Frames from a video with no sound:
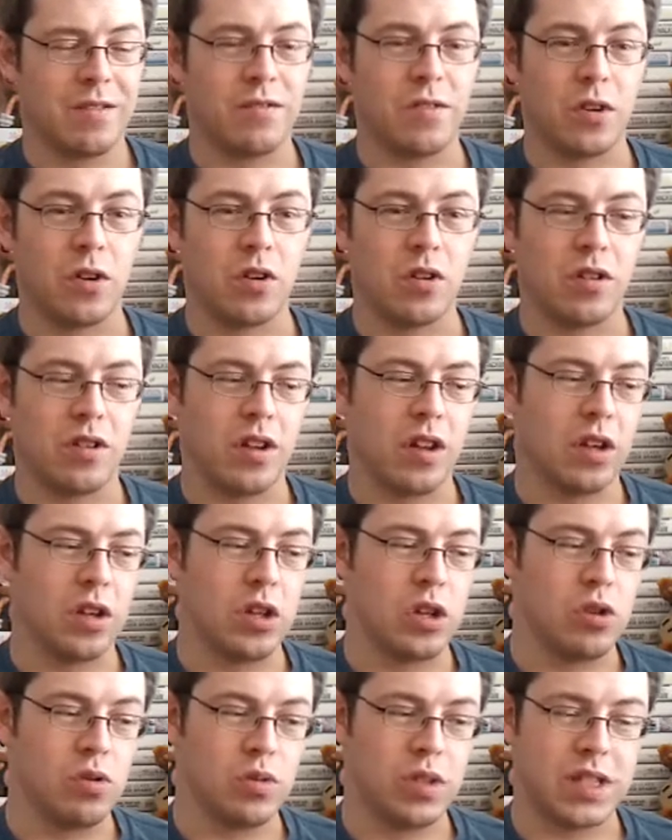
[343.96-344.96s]
for a
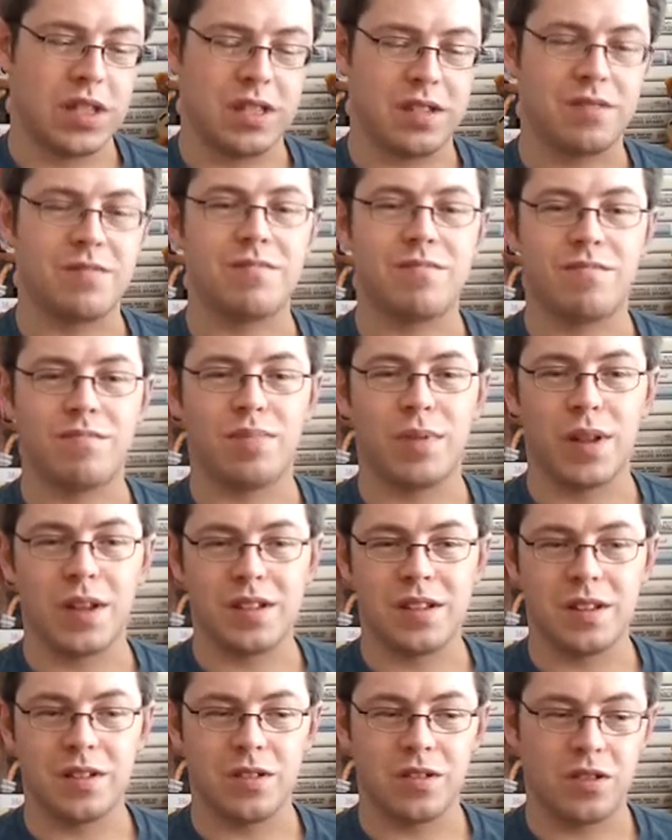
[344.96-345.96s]
loose
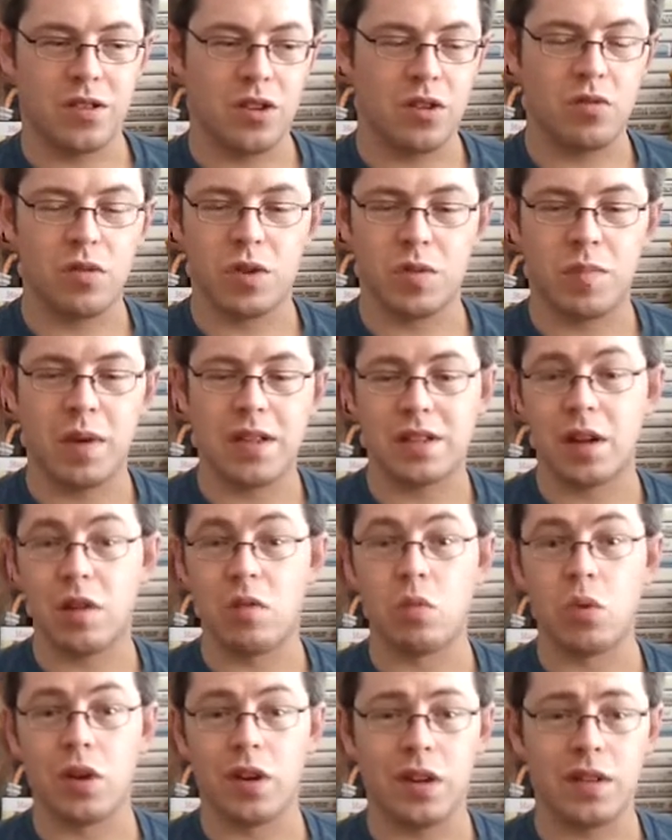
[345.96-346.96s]
PlayStation 2 with
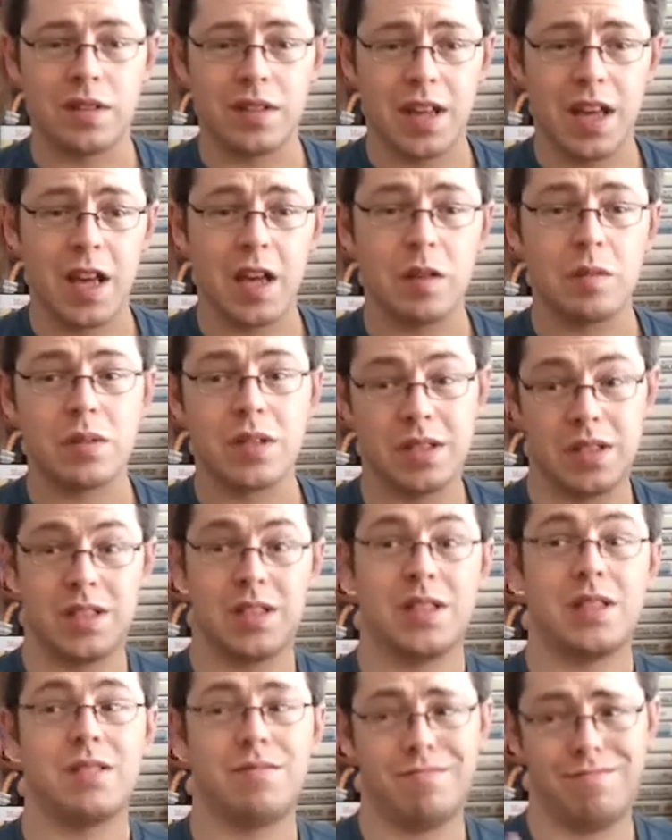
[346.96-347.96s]
basically worthless games,
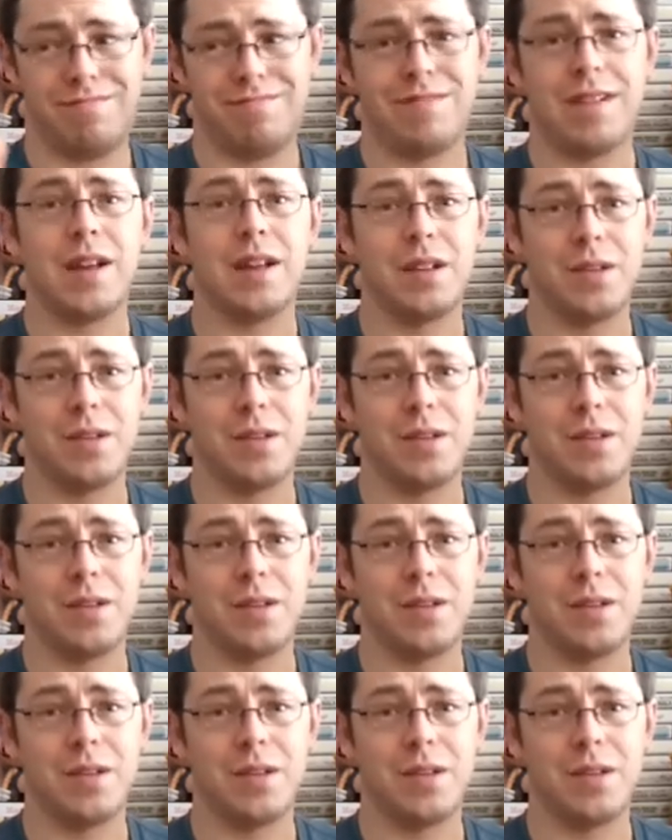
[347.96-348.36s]
it's